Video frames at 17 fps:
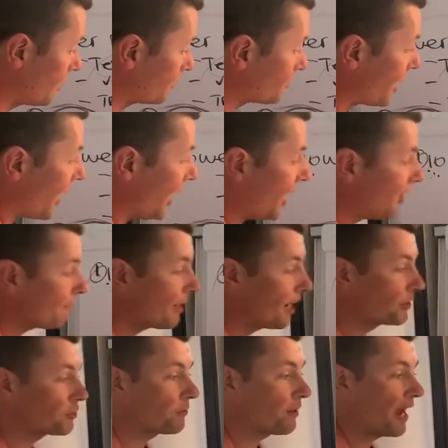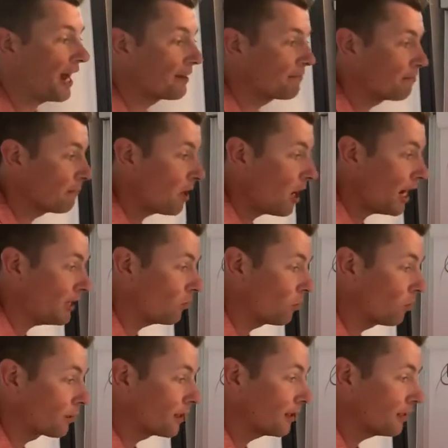So how about you add my
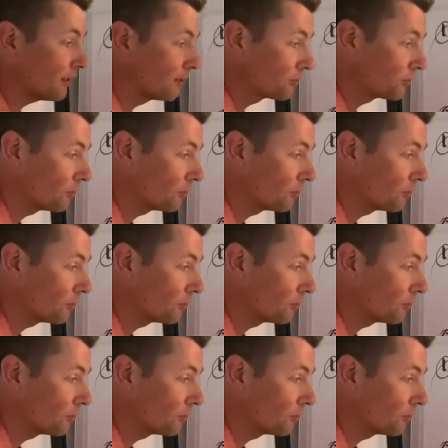order